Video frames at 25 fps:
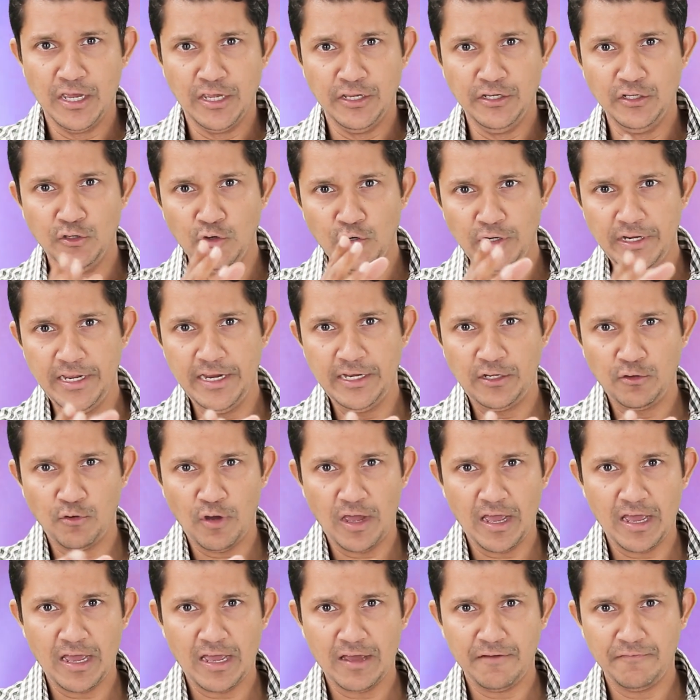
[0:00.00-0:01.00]
You need to
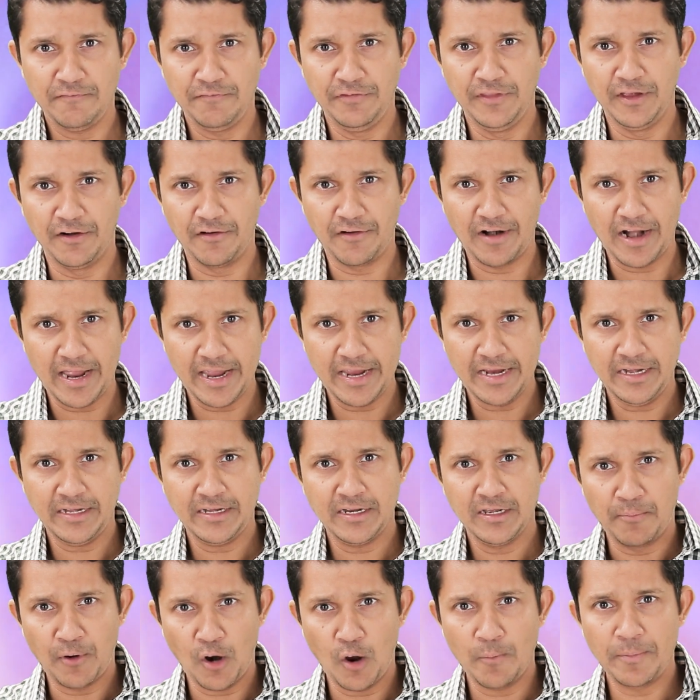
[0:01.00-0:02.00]
have the
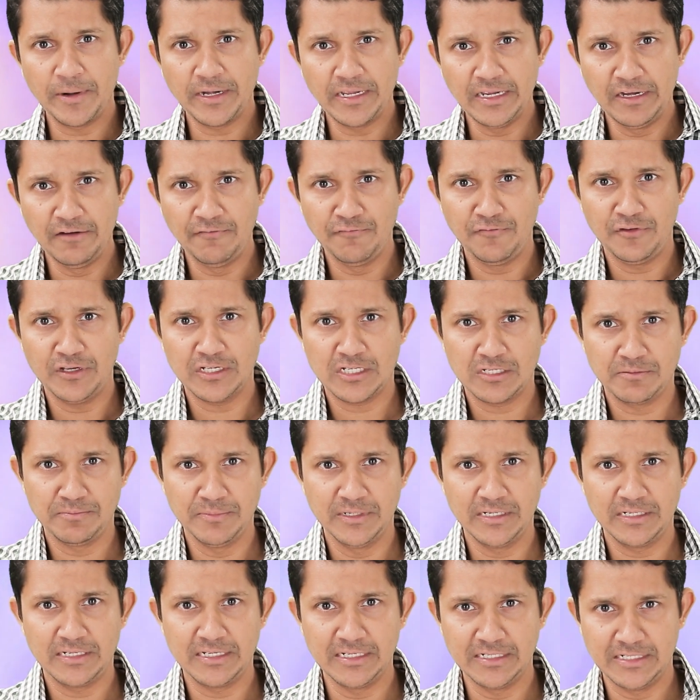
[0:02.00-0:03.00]
right property
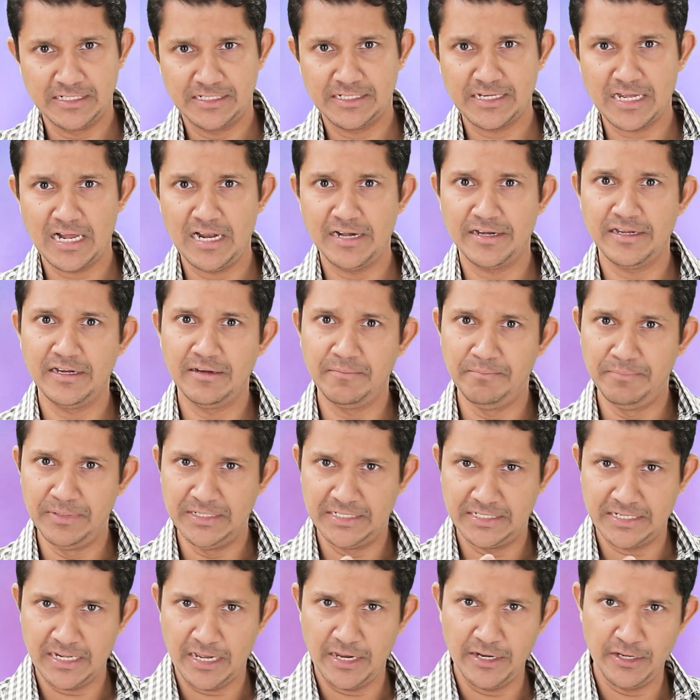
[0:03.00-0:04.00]
investment consultant
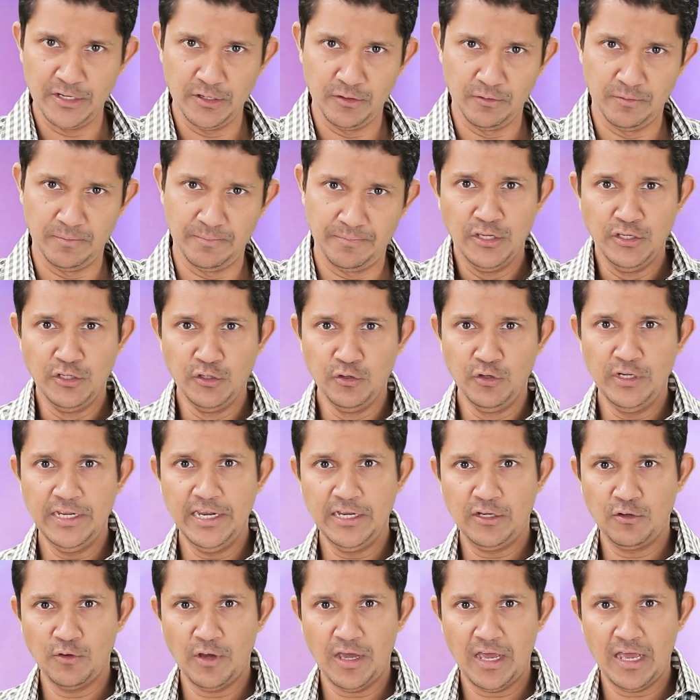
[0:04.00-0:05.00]
beside you. You
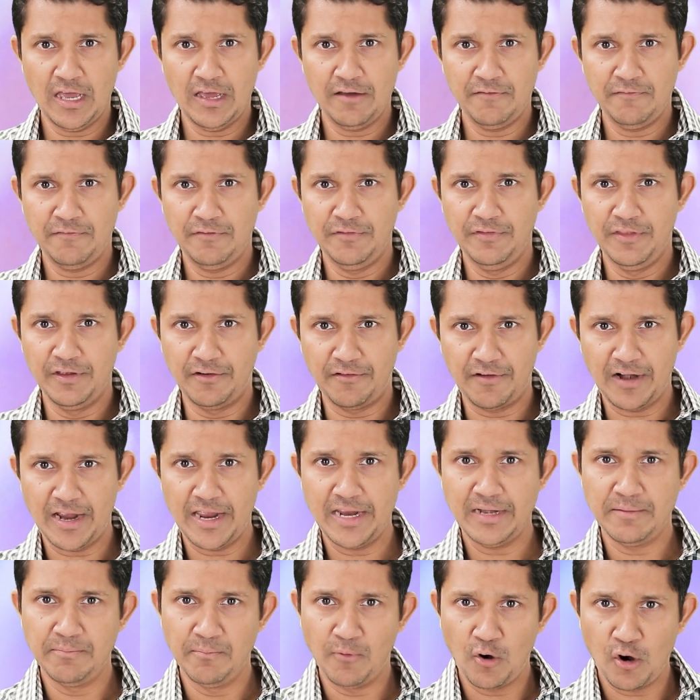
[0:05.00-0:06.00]
need to have the
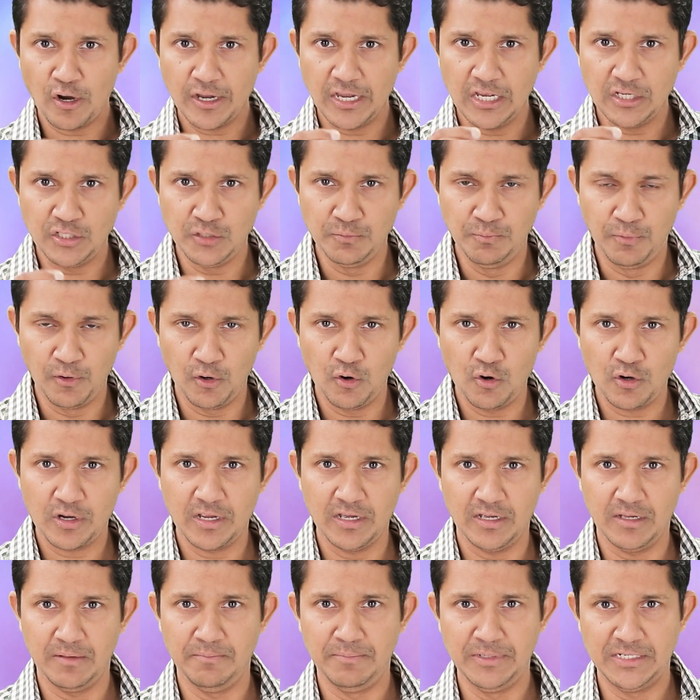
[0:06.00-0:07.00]
right mortgage
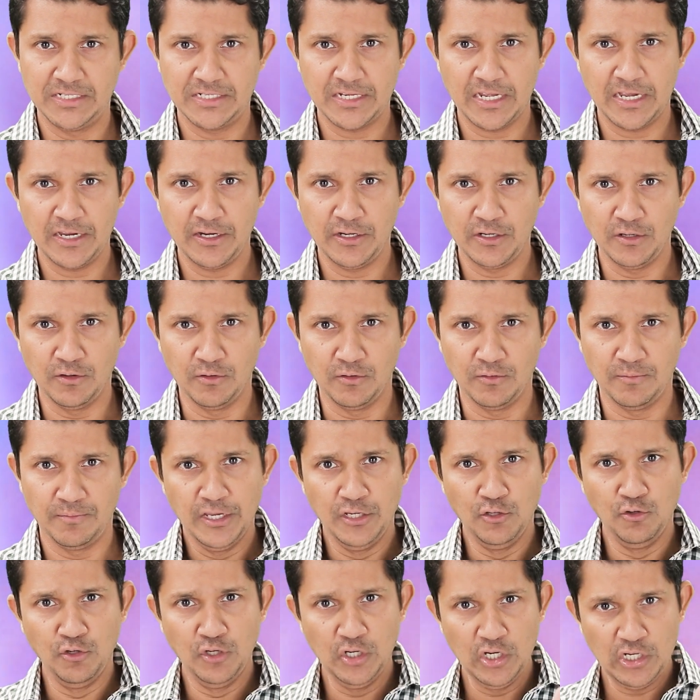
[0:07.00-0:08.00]
broker beside you.
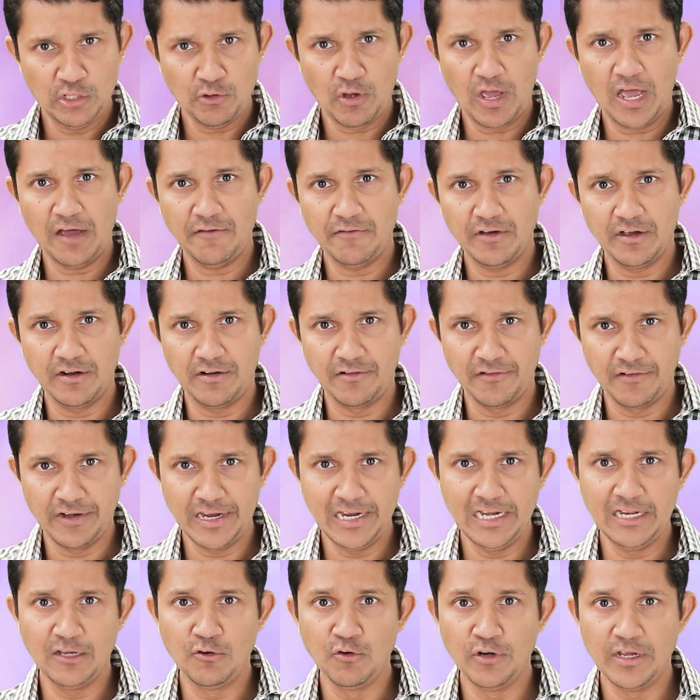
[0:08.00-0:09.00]
You need to have a
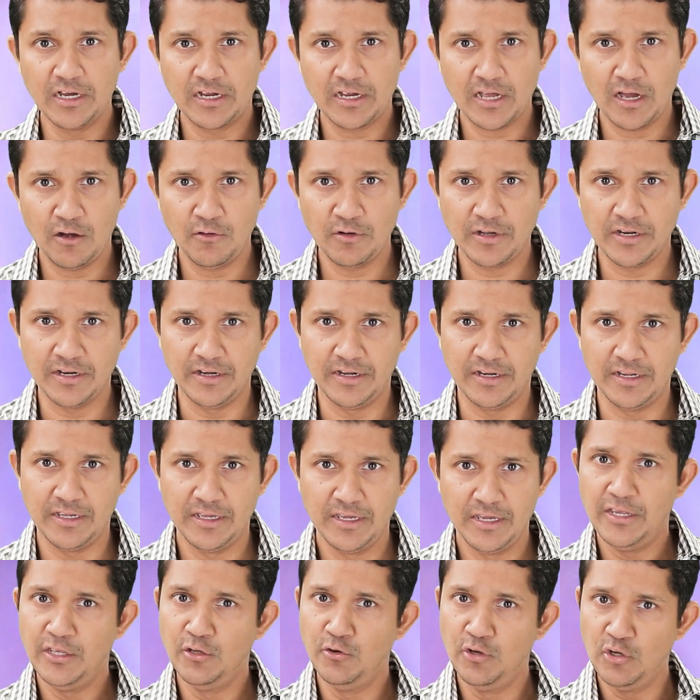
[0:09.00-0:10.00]
really good accountant.
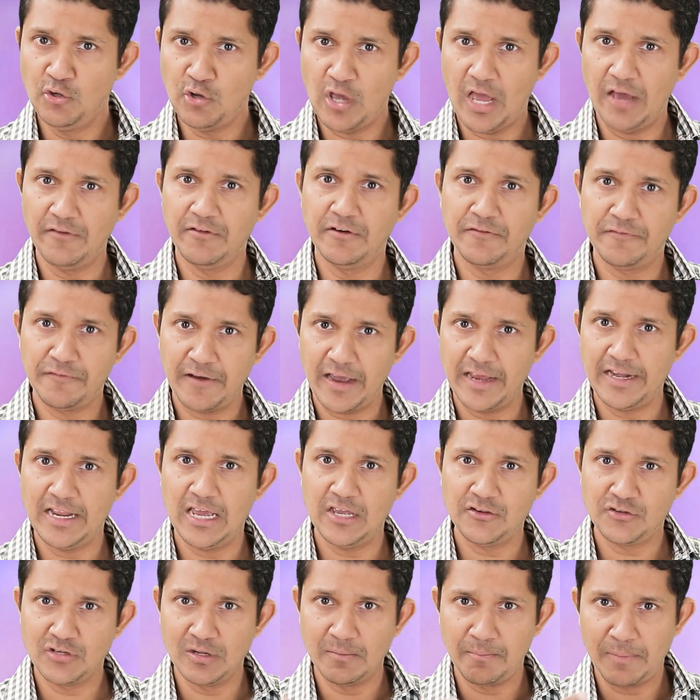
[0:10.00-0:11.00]
You need to have a
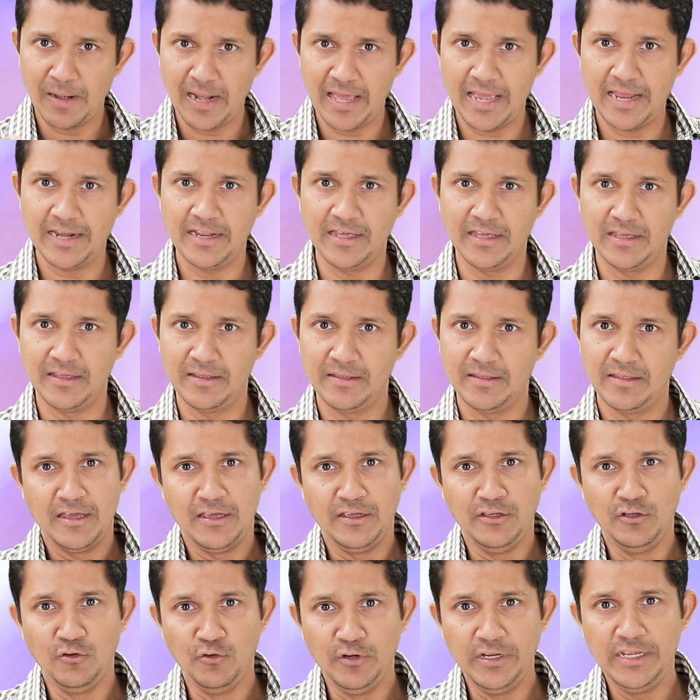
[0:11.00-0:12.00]
financial planner.
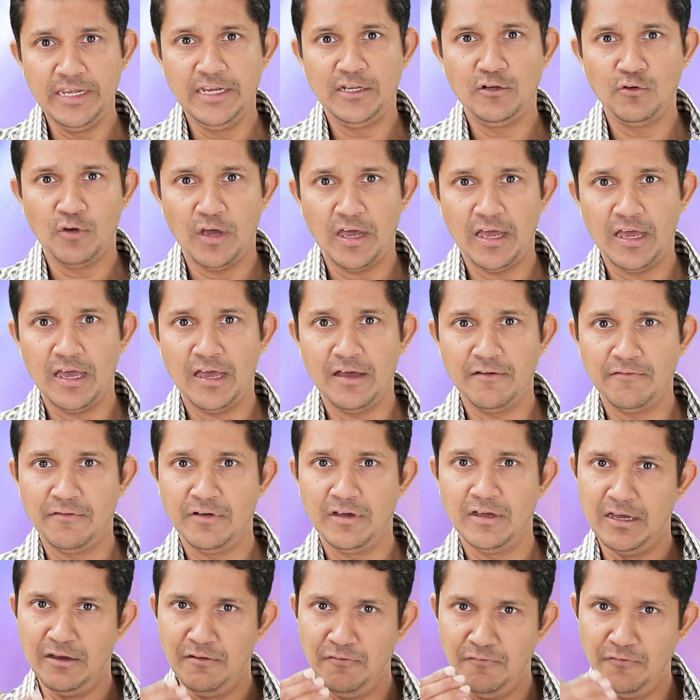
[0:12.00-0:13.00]
You need to have
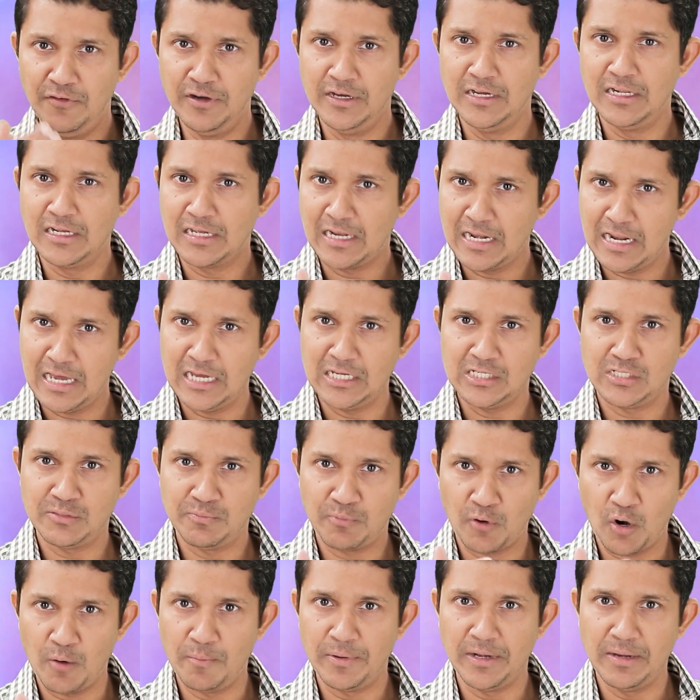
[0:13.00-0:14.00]
a world-class
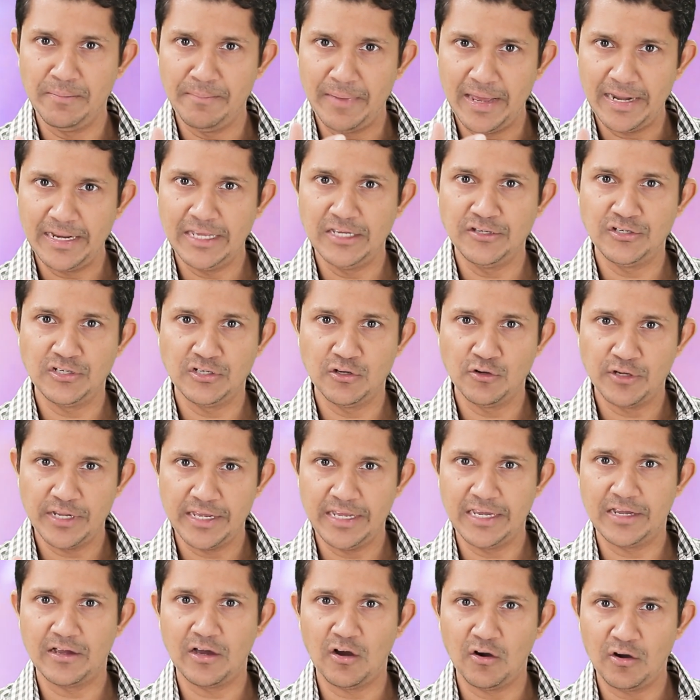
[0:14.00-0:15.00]
property manager to
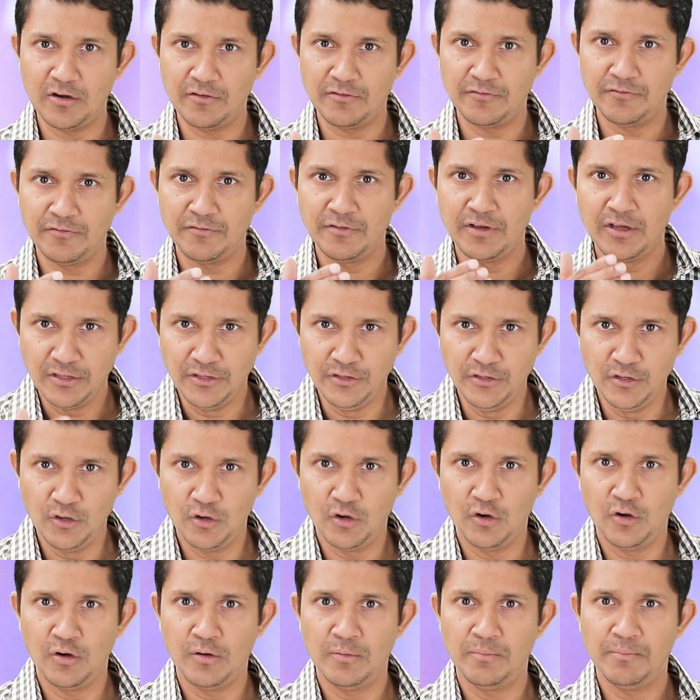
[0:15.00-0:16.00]
take off
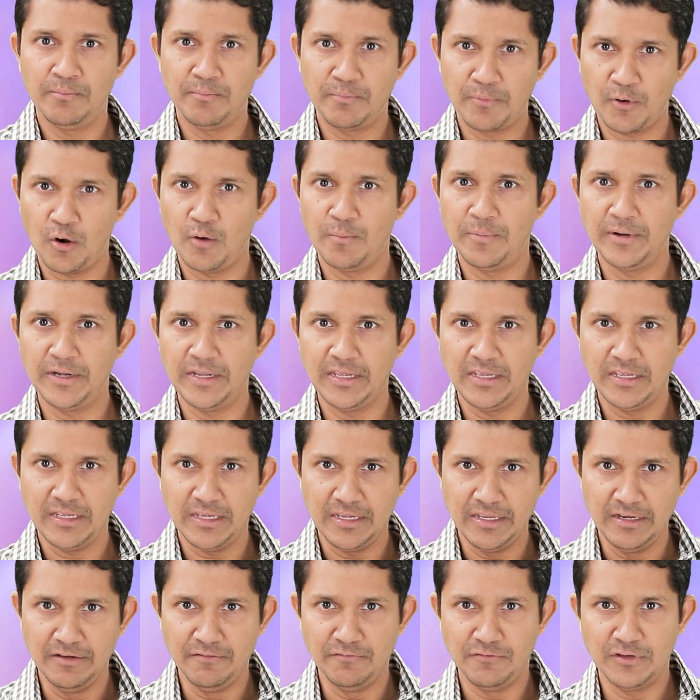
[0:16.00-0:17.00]
your property
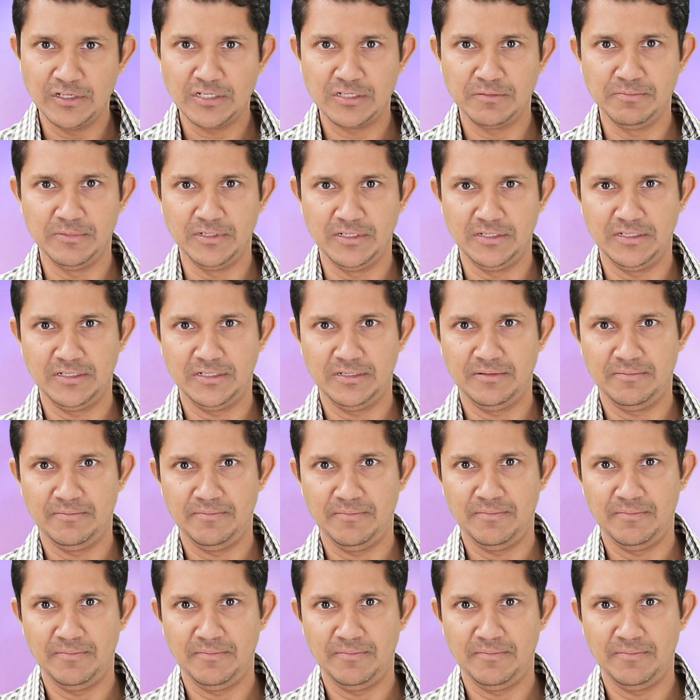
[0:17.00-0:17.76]
investments.